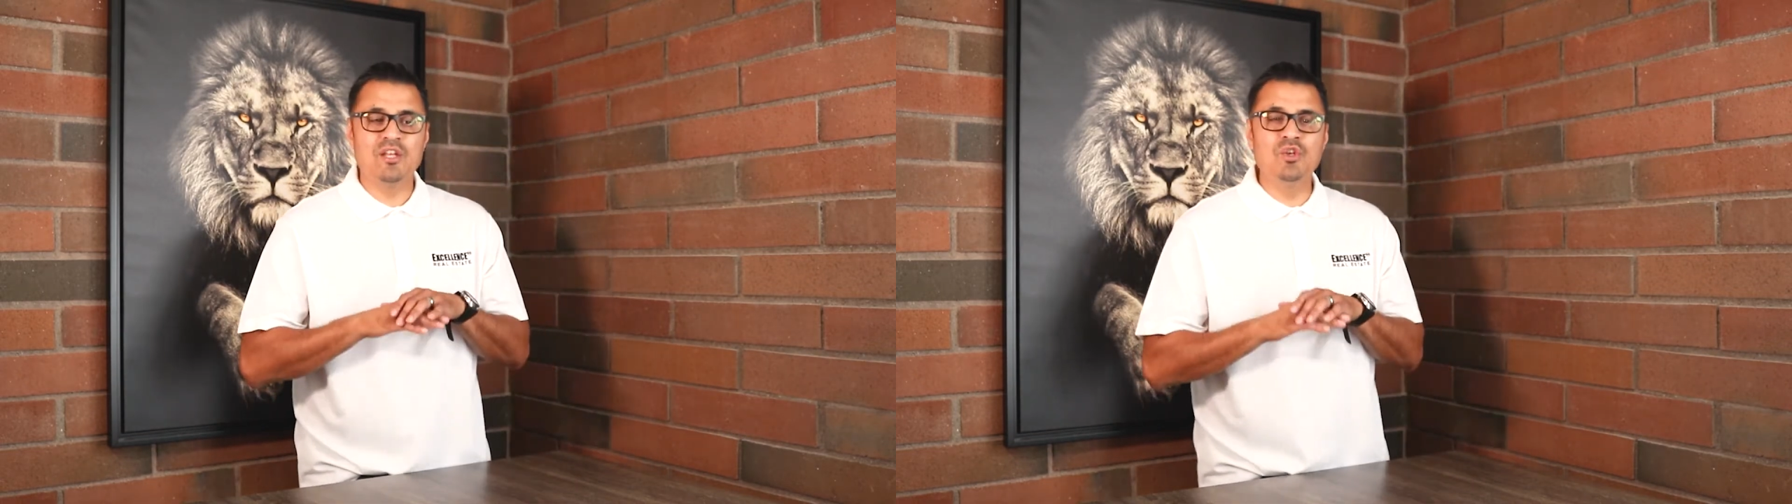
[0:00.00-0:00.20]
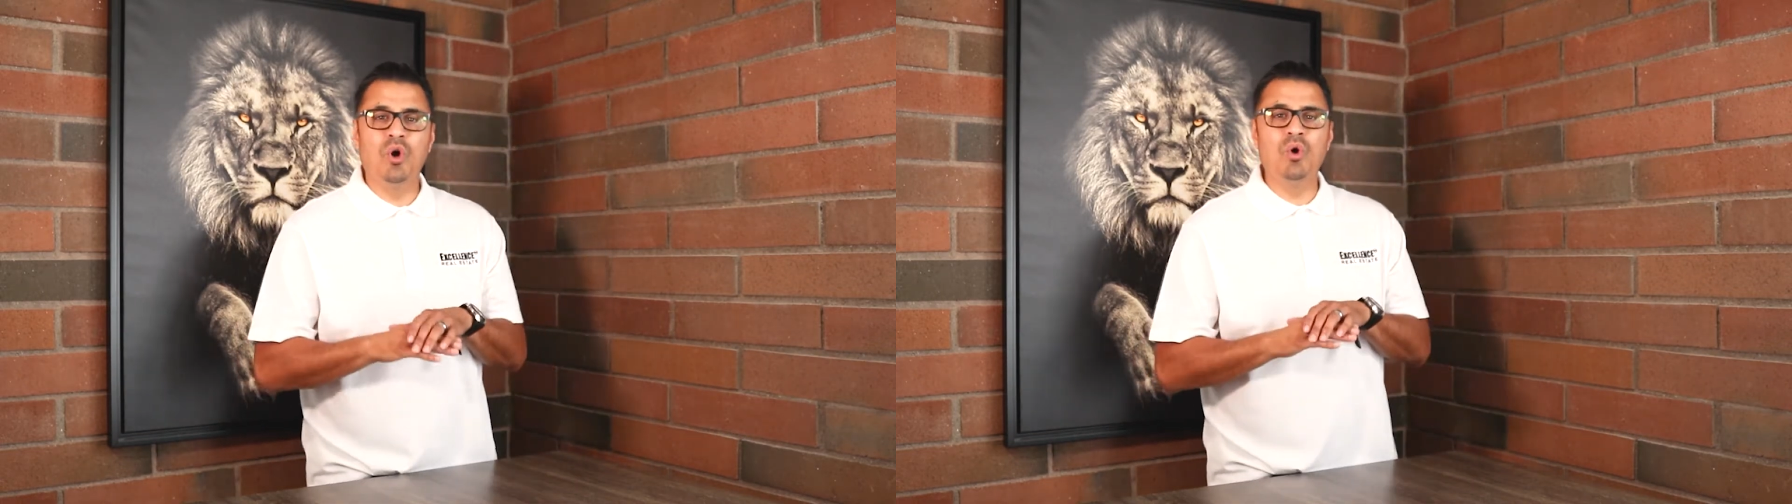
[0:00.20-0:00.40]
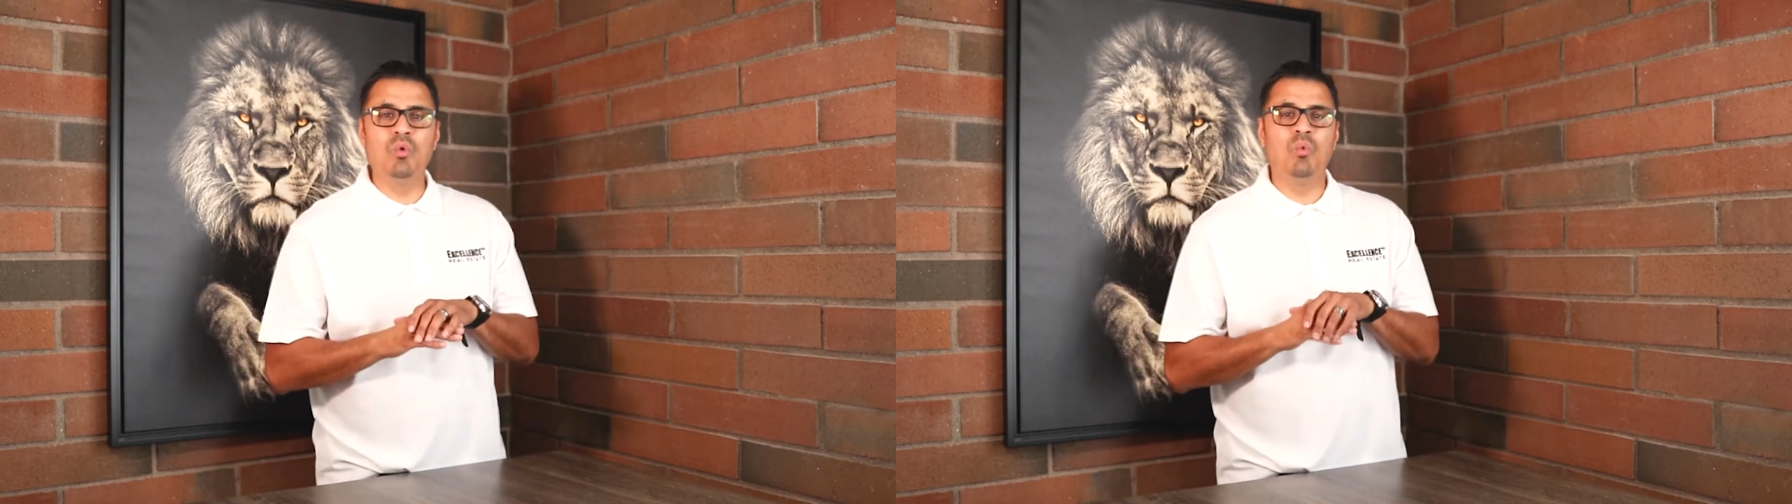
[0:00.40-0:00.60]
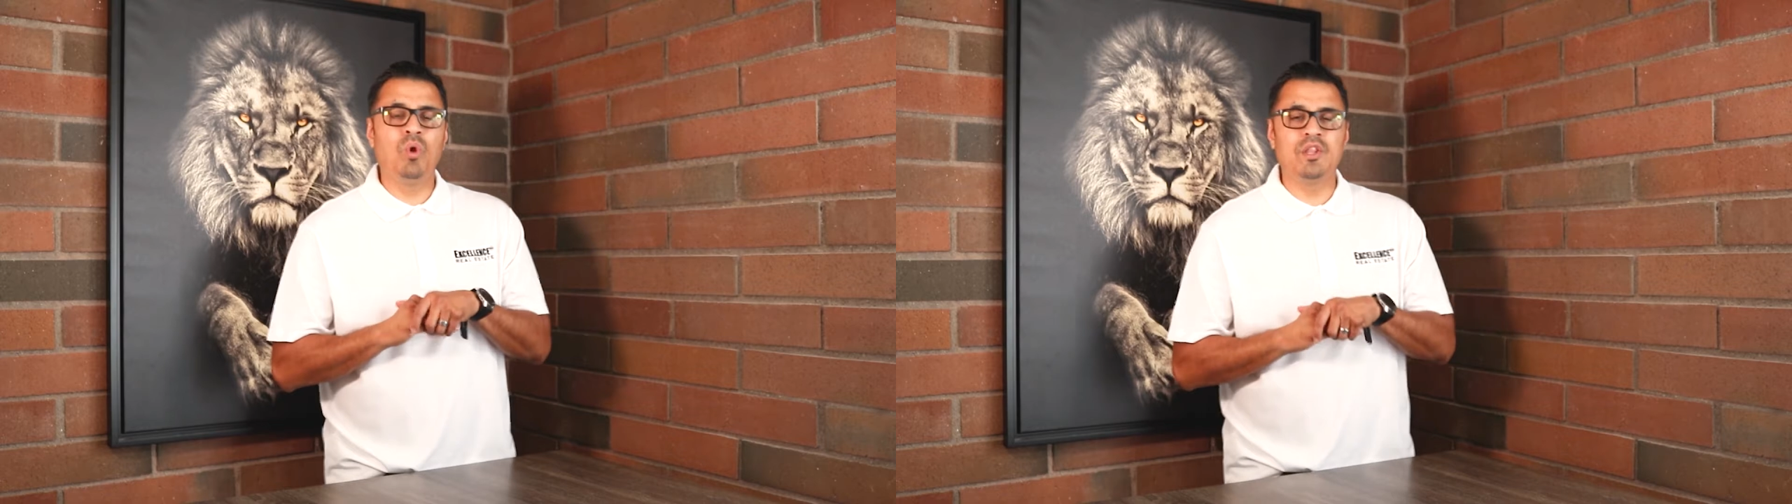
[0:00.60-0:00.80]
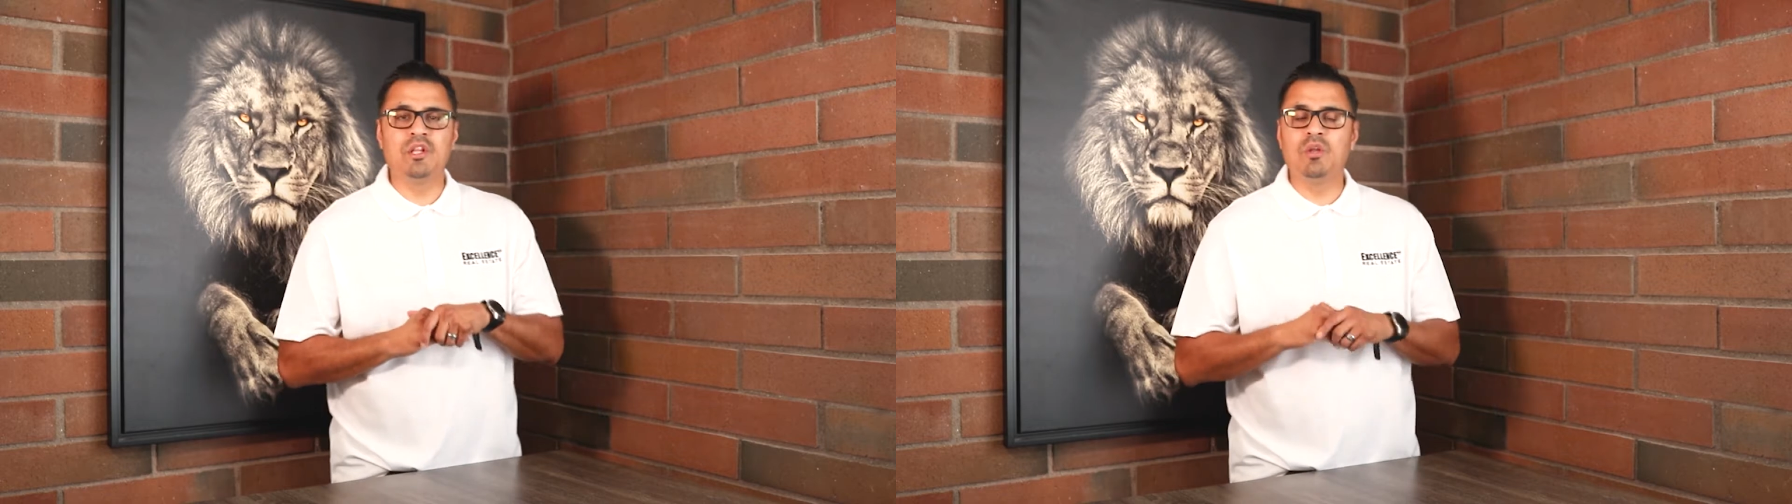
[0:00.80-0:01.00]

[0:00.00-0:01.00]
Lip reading: know what